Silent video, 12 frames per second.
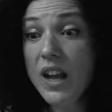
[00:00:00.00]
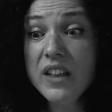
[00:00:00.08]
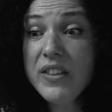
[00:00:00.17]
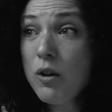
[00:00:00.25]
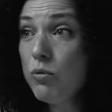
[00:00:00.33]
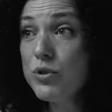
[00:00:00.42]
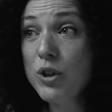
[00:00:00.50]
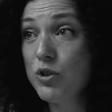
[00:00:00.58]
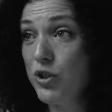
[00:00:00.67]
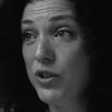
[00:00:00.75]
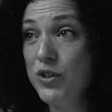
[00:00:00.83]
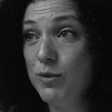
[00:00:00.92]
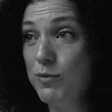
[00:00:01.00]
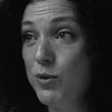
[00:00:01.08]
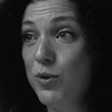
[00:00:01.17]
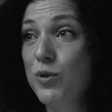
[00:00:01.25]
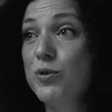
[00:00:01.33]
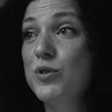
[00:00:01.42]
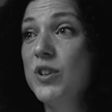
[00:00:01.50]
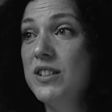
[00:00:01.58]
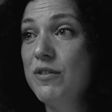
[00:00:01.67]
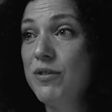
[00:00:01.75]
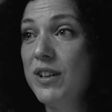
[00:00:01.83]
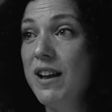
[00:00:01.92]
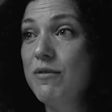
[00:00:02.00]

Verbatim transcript: And that also shuts some doors at different